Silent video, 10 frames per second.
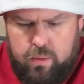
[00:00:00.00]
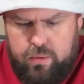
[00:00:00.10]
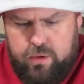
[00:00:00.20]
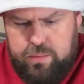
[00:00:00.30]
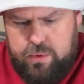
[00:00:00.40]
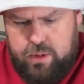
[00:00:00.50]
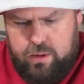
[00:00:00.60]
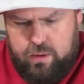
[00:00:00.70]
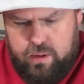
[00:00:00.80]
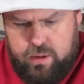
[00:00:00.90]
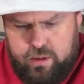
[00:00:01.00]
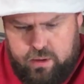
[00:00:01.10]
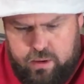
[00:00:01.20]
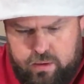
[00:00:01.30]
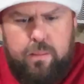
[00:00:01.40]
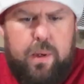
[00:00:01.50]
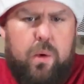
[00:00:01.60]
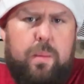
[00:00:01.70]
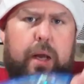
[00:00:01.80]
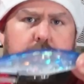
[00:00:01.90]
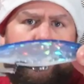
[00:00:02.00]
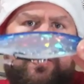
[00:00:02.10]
with this particular color. I would imagine it's